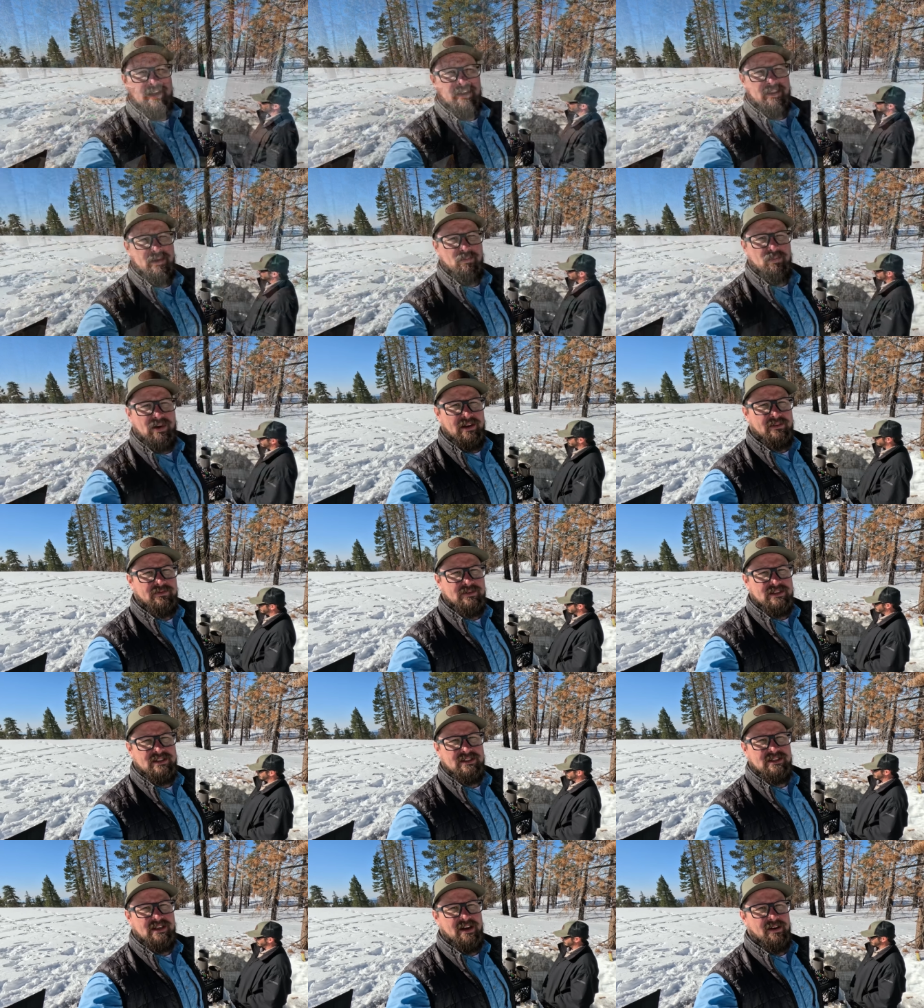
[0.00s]
Now that
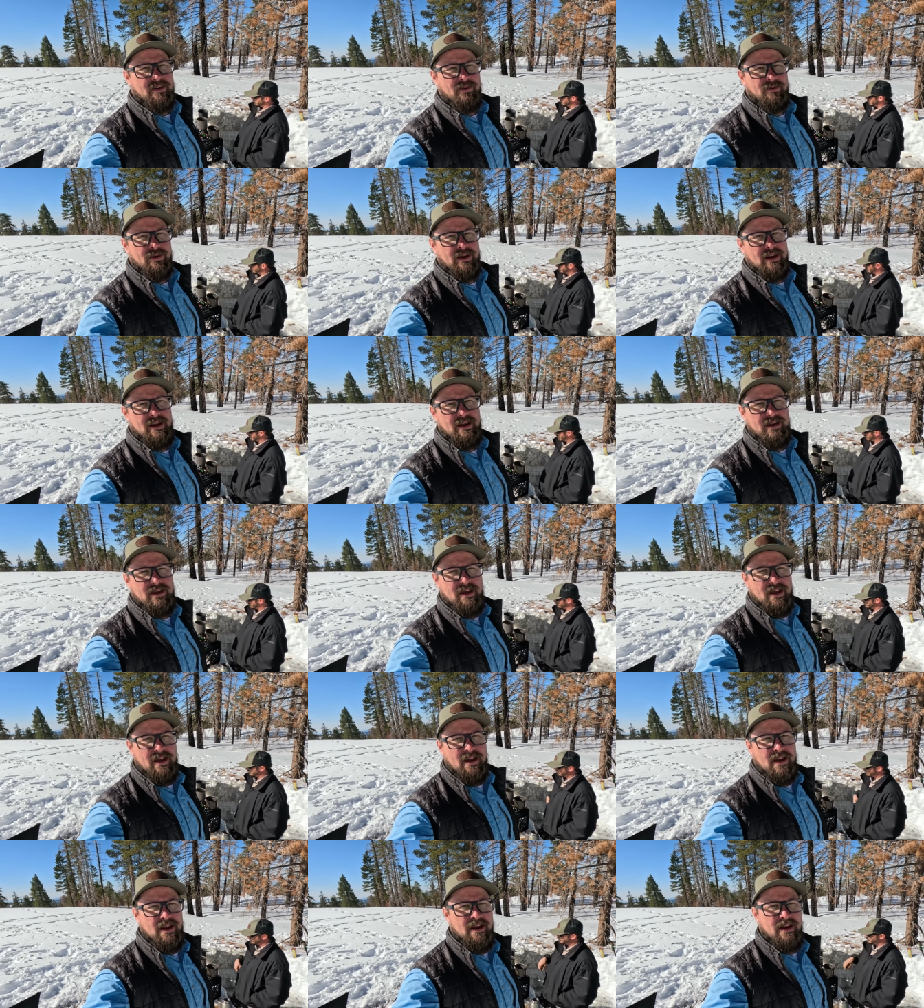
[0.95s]
breakfast is out of the way
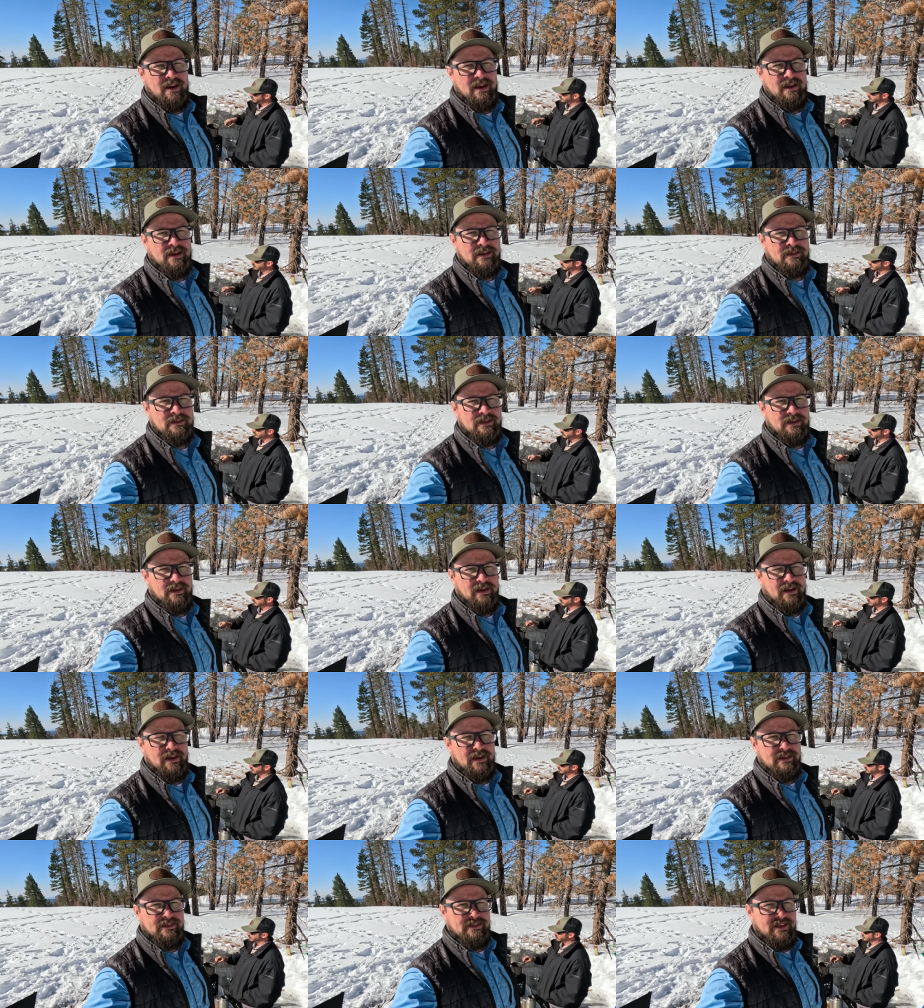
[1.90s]
and
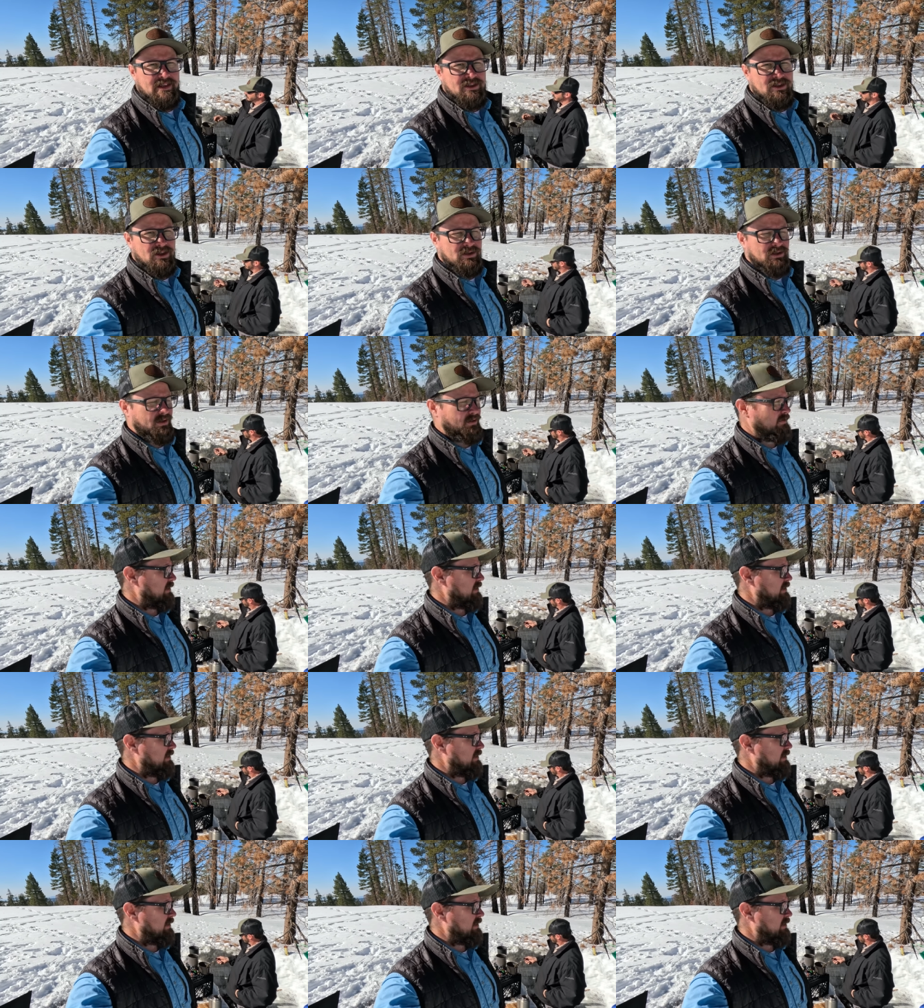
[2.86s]
uh, dishes